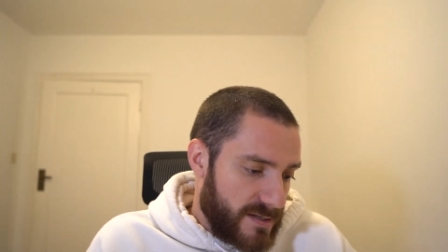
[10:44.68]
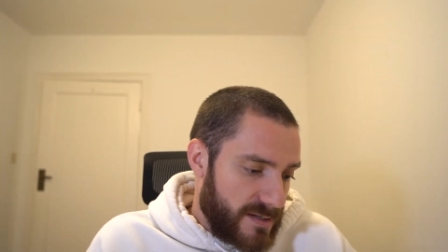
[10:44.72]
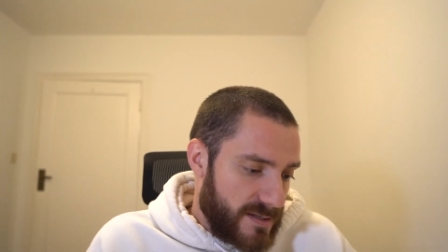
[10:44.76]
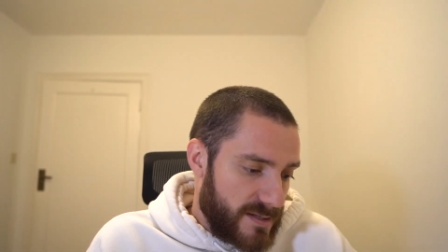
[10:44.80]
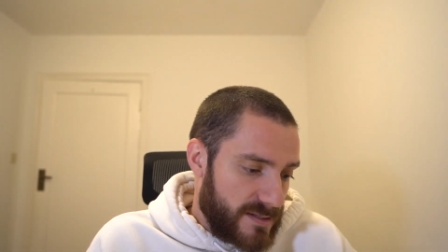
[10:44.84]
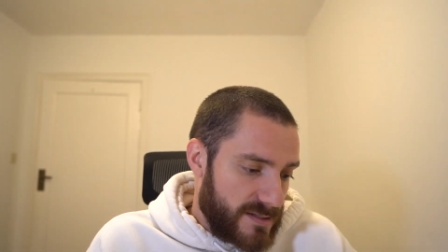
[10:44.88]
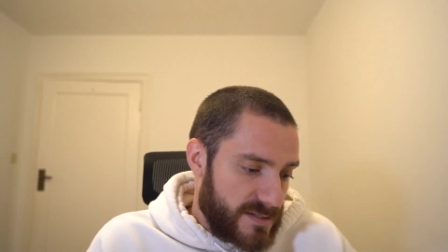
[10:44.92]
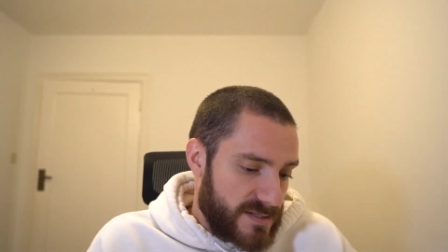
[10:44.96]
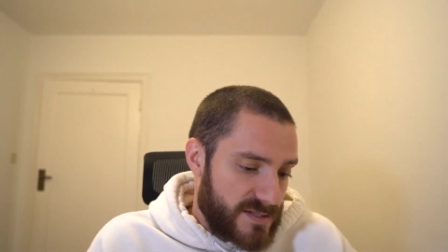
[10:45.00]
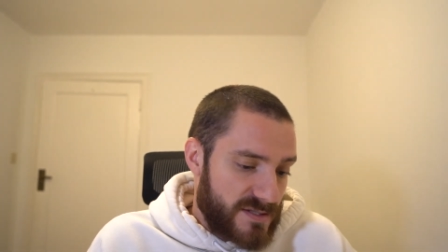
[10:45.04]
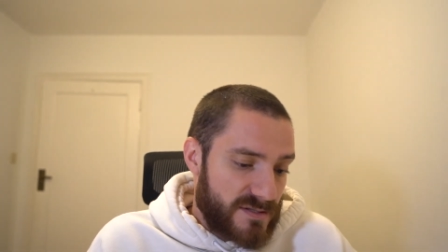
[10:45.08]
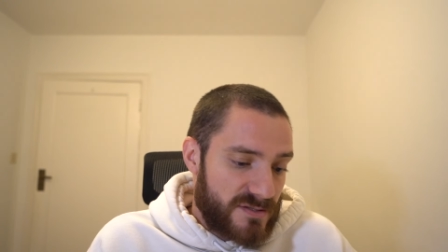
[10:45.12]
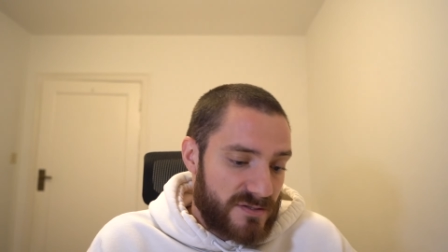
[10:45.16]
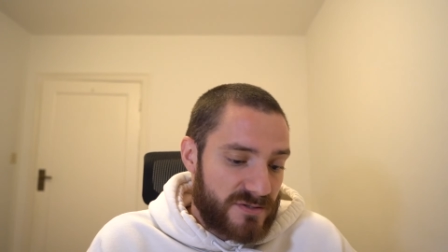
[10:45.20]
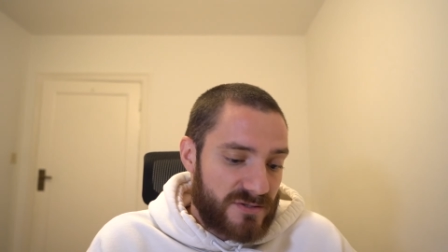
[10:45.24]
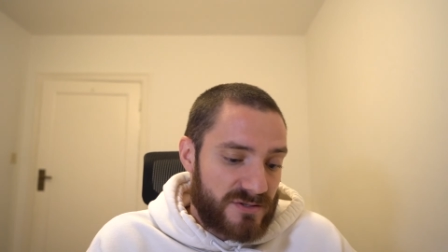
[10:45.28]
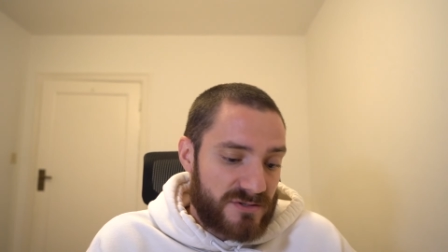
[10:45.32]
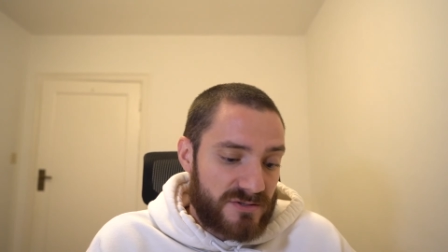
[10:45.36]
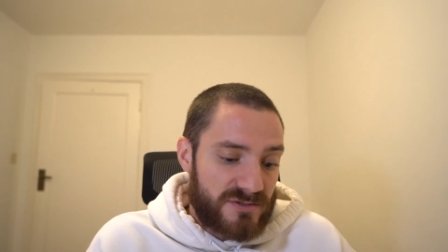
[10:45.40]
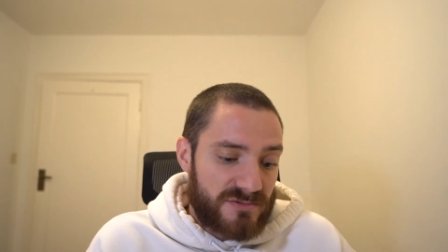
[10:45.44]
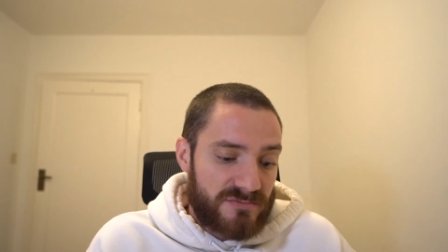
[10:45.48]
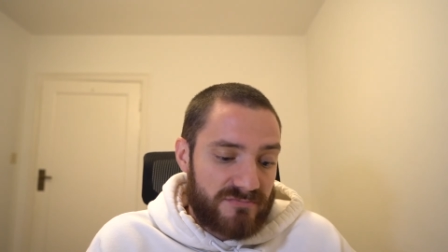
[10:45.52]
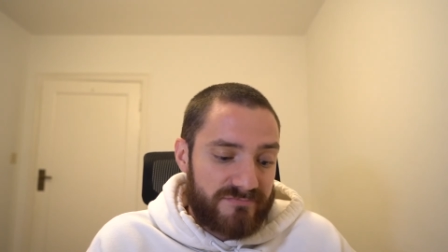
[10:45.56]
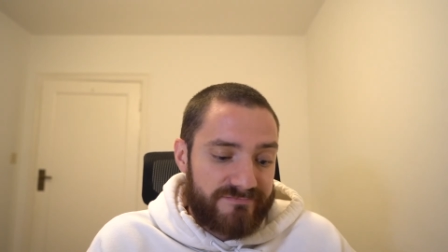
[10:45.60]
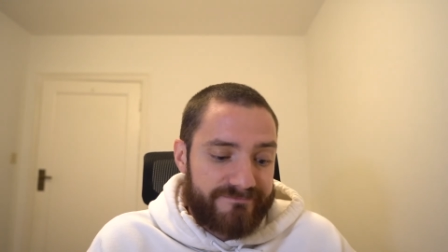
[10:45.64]

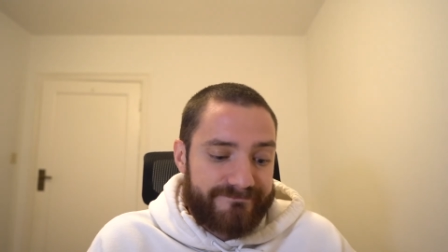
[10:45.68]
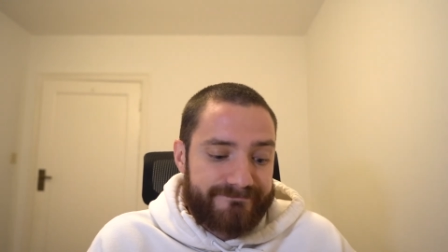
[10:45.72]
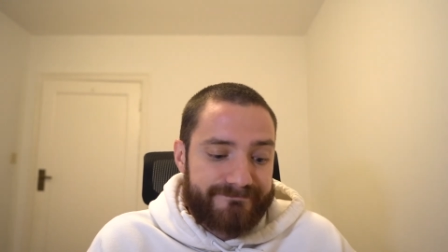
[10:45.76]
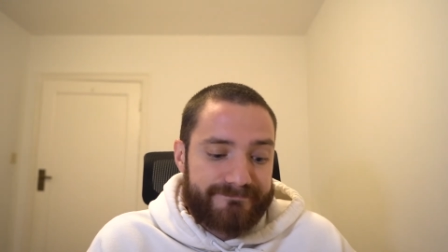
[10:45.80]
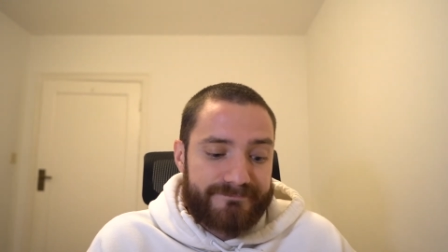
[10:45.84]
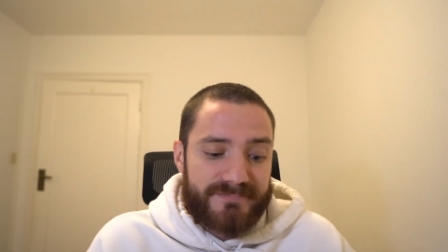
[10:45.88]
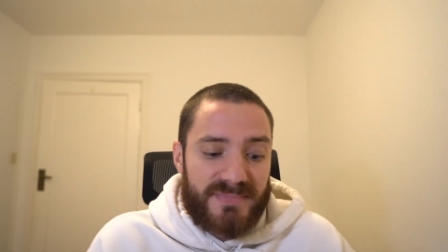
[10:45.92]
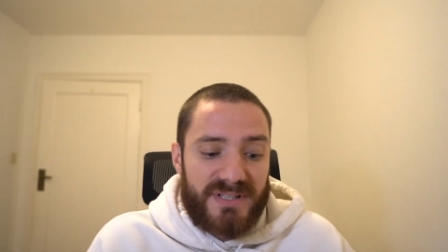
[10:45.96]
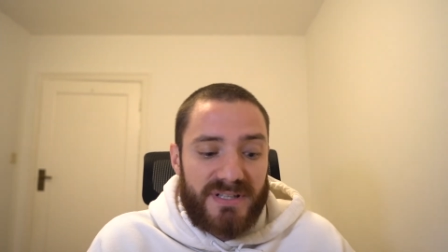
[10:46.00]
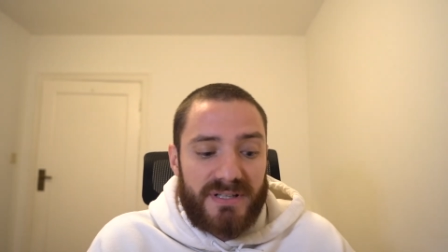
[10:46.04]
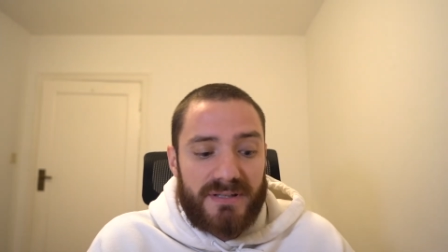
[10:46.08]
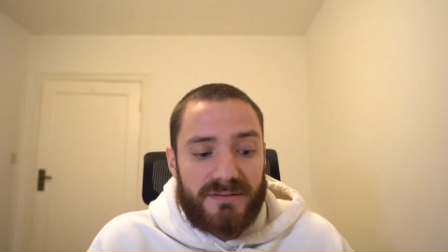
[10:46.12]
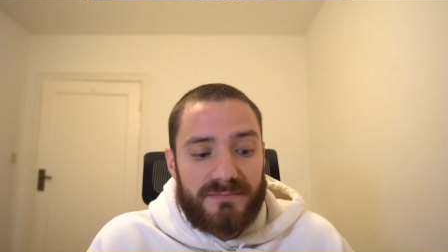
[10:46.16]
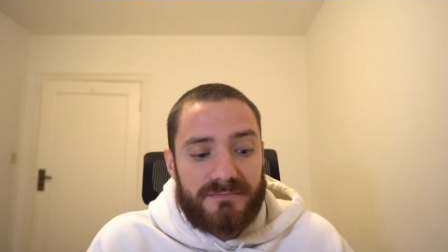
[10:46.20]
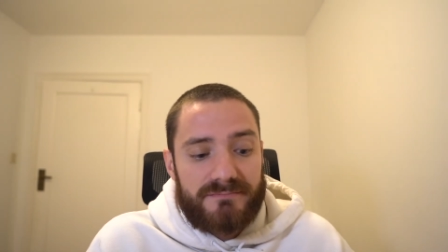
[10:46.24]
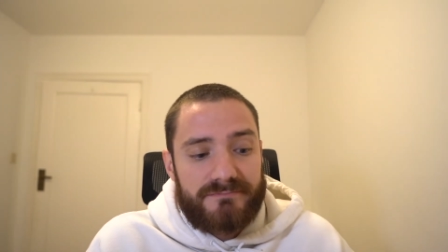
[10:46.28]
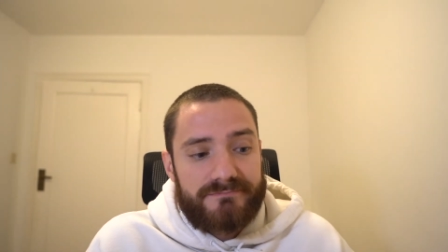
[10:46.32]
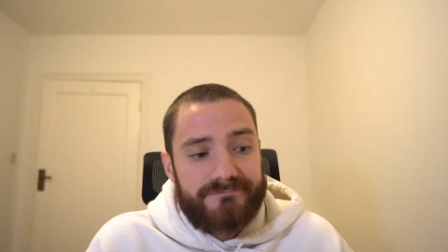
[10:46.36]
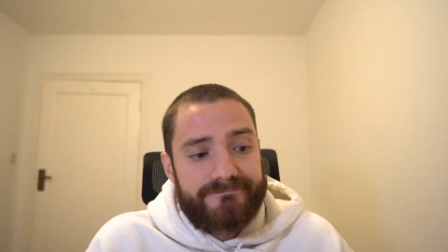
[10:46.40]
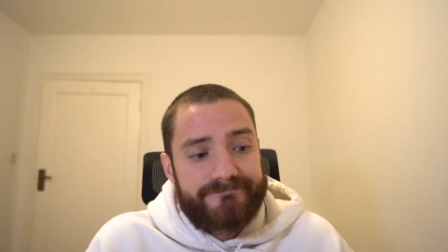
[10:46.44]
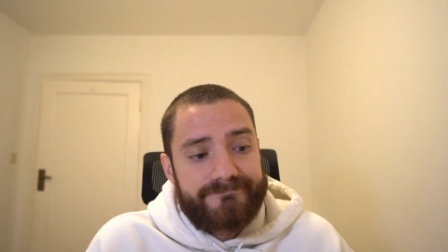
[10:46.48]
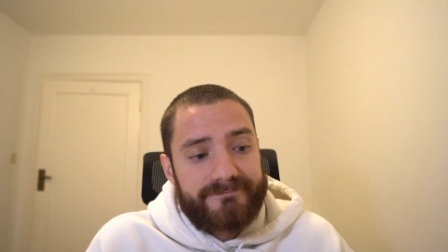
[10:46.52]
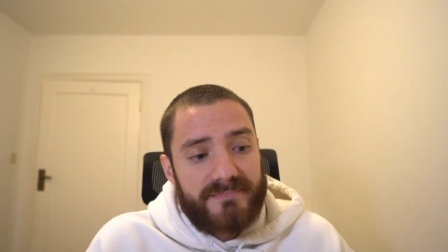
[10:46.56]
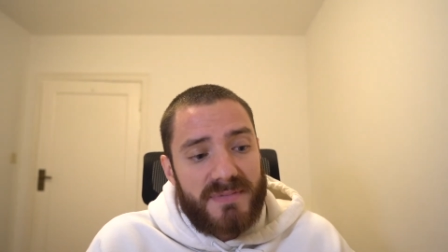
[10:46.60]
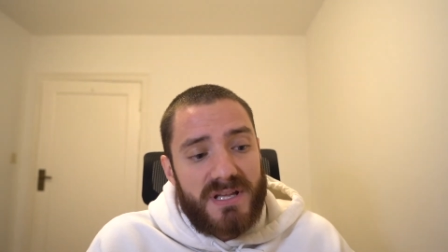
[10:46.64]
So yeah,
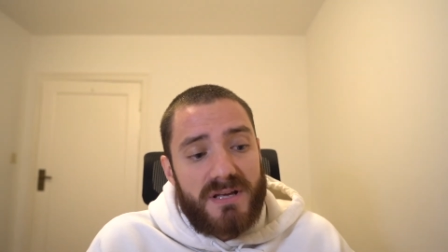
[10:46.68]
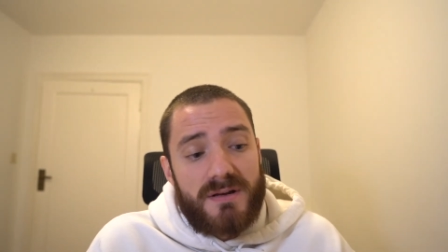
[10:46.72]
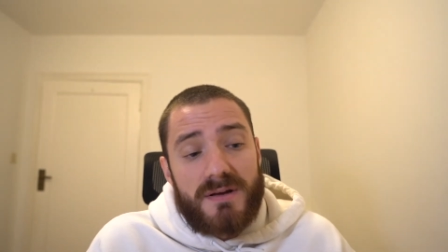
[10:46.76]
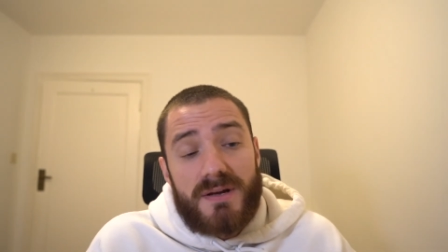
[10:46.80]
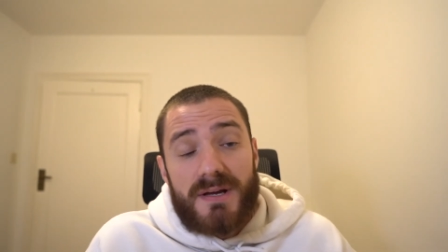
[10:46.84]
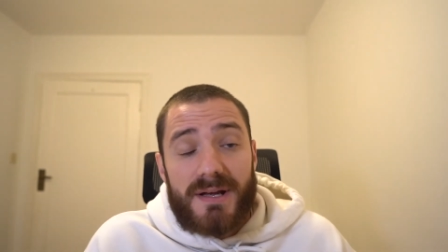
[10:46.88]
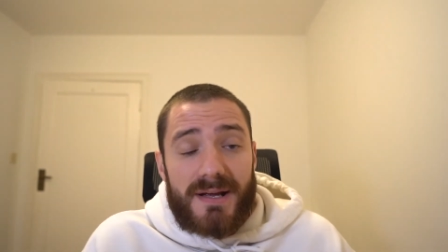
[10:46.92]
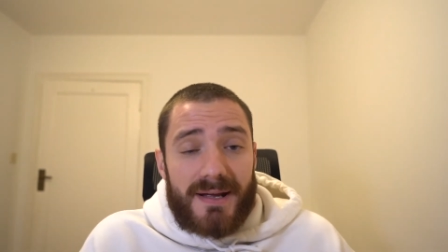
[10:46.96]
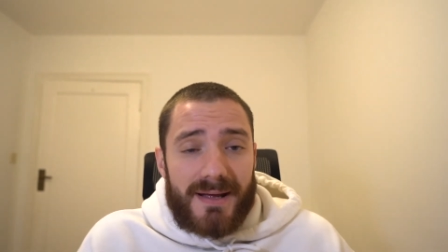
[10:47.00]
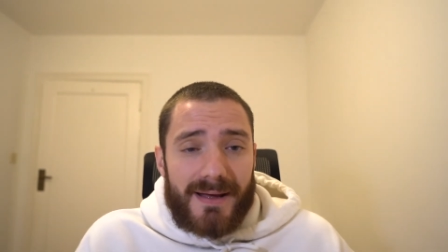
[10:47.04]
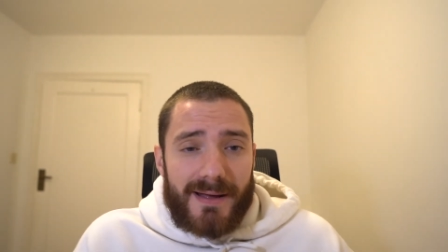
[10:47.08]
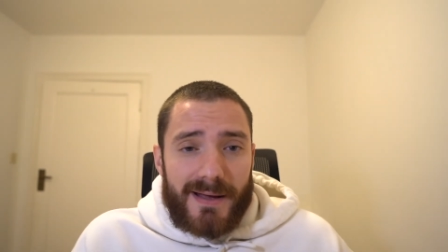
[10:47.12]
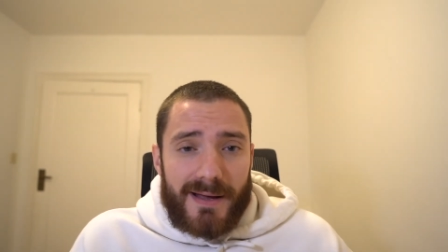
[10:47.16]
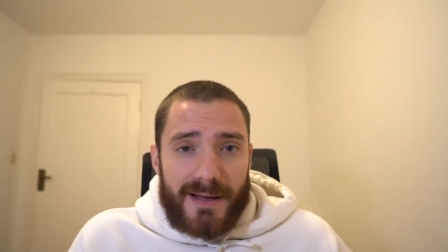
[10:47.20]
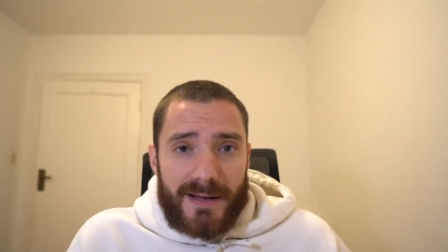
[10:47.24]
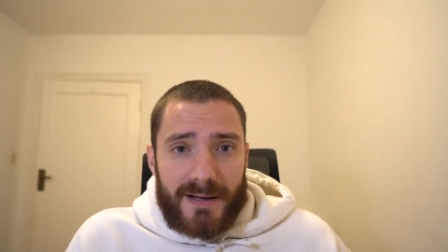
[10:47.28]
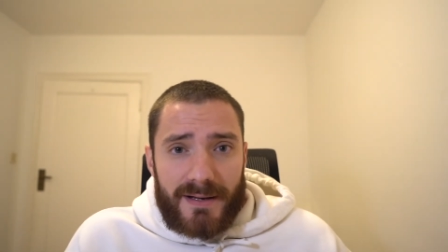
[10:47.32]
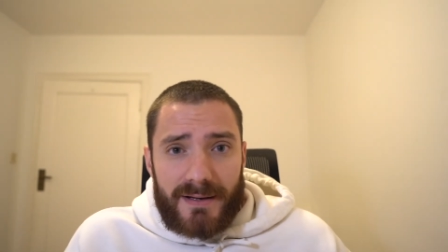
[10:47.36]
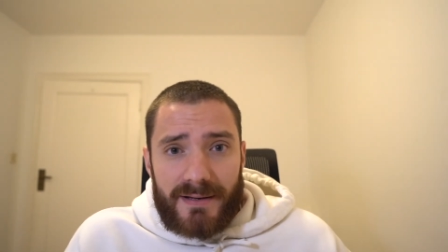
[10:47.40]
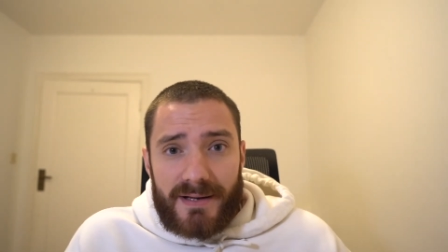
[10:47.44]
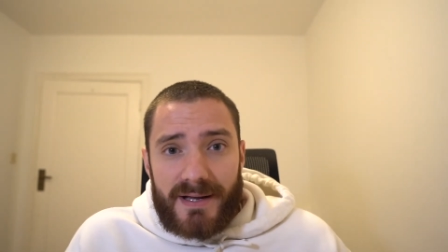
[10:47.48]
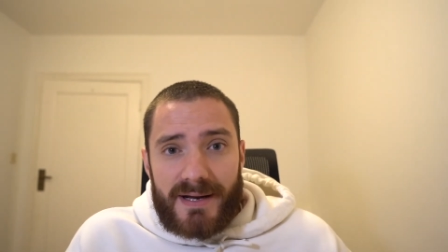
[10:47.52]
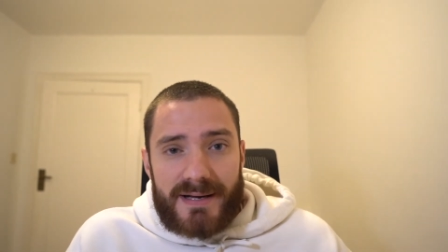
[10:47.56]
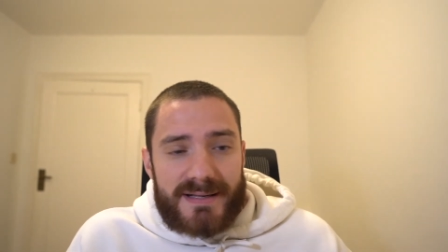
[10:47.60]
that